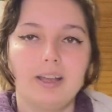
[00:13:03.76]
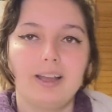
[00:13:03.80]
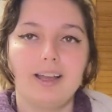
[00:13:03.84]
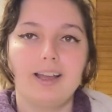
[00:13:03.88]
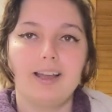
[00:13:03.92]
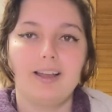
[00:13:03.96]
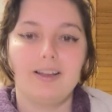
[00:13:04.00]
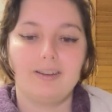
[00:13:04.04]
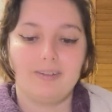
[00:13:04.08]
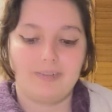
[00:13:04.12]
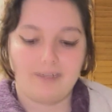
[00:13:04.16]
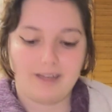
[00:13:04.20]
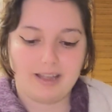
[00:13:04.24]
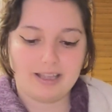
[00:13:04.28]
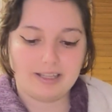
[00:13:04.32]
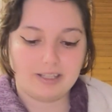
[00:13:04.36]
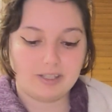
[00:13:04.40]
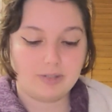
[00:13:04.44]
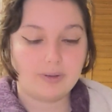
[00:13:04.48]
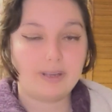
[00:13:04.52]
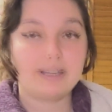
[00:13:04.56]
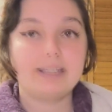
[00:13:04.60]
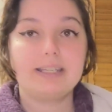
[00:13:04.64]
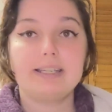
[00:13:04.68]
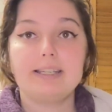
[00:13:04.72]
Alright,
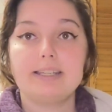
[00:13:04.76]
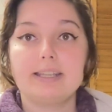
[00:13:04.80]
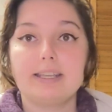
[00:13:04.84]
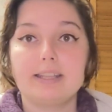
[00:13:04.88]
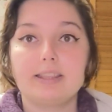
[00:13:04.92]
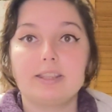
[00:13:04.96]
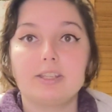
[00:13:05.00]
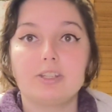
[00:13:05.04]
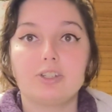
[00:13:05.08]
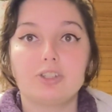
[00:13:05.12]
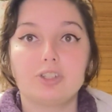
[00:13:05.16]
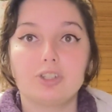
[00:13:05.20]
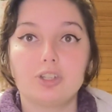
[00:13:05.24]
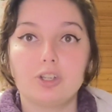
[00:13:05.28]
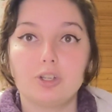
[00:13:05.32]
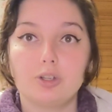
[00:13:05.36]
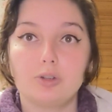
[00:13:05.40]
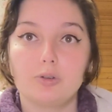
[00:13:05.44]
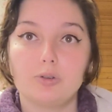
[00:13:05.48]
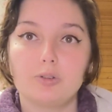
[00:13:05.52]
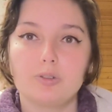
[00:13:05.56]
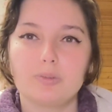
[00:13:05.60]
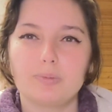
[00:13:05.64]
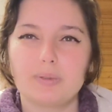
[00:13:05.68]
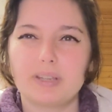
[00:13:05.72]
so I did get the
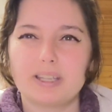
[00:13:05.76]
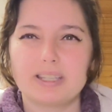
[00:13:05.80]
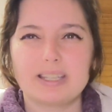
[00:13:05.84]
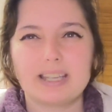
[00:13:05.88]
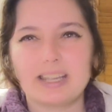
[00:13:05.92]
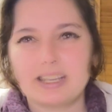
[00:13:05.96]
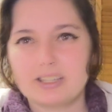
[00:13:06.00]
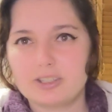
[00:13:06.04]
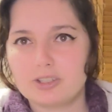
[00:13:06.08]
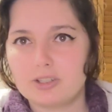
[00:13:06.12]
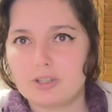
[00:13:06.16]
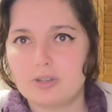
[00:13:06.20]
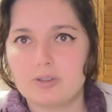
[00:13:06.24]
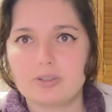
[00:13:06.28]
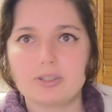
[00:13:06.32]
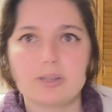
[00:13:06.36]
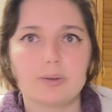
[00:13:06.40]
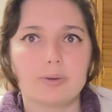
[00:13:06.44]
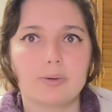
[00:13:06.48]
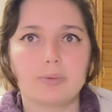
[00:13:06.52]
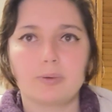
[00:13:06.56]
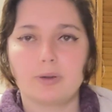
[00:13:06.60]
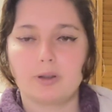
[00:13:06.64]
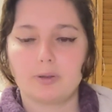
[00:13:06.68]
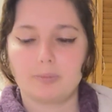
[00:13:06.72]
shoes because I had shoes that
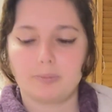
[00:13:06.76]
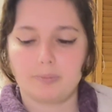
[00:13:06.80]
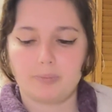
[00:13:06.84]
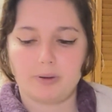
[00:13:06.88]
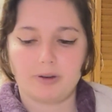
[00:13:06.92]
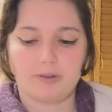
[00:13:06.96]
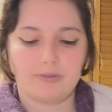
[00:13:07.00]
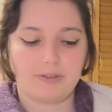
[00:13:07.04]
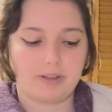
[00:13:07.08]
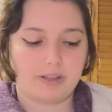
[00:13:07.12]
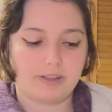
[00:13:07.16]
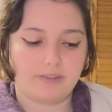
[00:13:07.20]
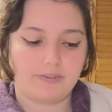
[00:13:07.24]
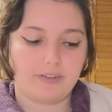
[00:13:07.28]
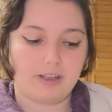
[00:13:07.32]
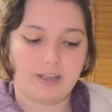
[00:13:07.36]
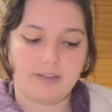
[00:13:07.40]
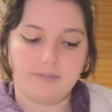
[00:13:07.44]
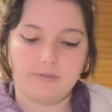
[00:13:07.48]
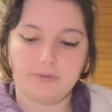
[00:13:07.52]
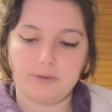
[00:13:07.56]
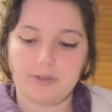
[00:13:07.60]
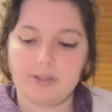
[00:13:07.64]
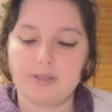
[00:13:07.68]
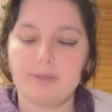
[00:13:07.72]
would work perfectly
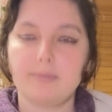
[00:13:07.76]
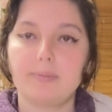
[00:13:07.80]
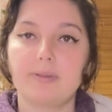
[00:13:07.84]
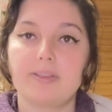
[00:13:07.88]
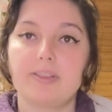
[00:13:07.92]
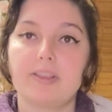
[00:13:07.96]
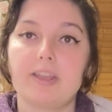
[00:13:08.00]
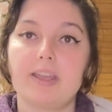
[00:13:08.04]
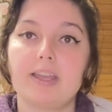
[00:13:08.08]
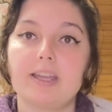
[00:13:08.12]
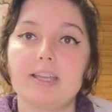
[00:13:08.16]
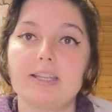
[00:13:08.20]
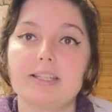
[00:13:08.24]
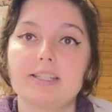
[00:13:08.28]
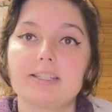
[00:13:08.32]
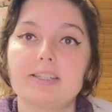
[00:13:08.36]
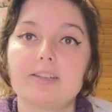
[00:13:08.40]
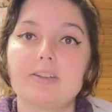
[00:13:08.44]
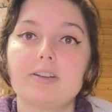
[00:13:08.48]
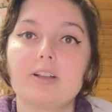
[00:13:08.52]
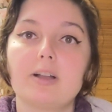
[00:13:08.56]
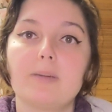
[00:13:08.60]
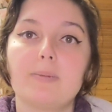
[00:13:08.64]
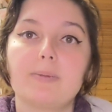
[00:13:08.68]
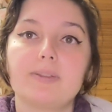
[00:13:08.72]
fine for them, but they
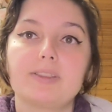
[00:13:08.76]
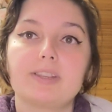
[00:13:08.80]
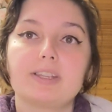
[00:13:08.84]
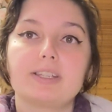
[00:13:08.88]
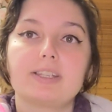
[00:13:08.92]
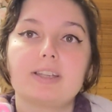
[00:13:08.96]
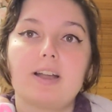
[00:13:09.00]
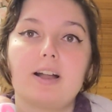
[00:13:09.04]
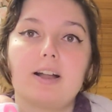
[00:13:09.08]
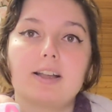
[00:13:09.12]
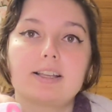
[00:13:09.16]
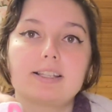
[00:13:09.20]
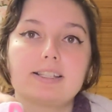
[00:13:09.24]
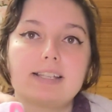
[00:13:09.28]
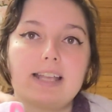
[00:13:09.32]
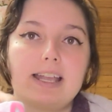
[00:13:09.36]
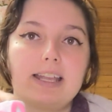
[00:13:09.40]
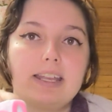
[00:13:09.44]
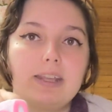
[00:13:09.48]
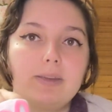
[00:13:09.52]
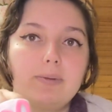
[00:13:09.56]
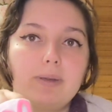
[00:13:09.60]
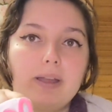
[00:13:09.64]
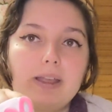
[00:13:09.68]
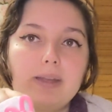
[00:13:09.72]
still come with the socks
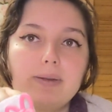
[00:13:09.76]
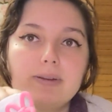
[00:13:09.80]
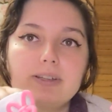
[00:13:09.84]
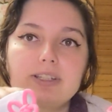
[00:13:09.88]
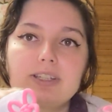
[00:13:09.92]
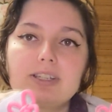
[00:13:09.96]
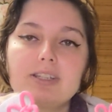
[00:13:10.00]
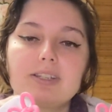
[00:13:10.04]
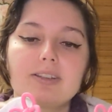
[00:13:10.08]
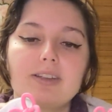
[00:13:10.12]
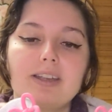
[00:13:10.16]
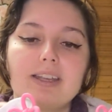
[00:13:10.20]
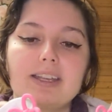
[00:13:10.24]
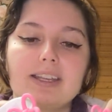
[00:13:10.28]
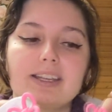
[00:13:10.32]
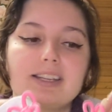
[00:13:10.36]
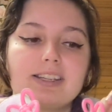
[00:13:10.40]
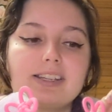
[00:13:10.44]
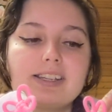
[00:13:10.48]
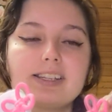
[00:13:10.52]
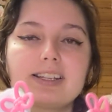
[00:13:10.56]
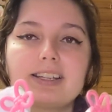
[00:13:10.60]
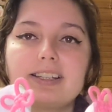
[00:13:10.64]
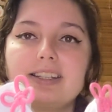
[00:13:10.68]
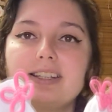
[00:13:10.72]
anyway, which is great because
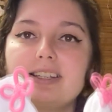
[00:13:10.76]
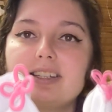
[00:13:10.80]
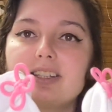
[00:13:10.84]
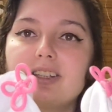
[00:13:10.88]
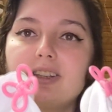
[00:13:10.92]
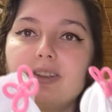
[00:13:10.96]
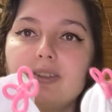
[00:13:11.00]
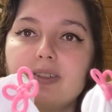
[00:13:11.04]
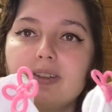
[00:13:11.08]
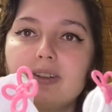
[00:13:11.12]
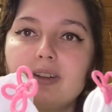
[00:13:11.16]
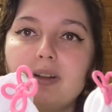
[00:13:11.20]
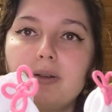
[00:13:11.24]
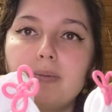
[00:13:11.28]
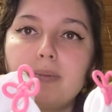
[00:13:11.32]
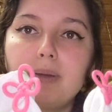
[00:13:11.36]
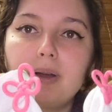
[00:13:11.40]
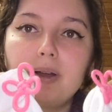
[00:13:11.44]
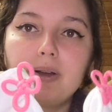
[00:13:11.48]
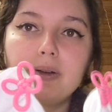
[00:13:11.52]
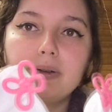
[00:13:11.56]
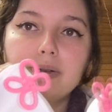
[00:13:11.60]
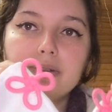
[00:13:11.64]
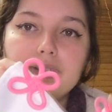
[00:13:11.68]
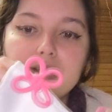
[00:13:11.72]
she's got these cute little
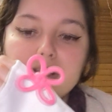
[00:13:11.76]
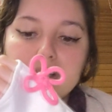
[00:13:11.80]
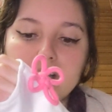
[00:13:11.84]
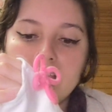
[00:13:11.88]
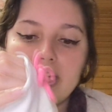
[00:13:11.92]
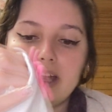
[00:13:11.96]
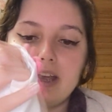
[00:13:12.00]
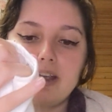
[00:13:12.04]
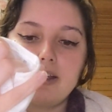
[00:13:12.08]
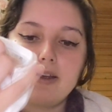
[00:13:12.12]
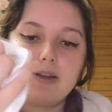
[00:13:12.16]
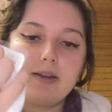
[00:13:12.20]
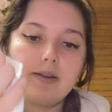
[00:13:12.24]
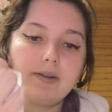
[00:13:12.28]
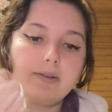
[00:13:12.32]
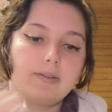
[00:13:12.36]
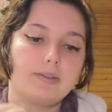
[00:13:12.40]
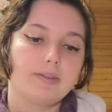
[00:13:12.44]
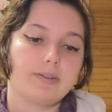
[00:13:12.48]
bows there.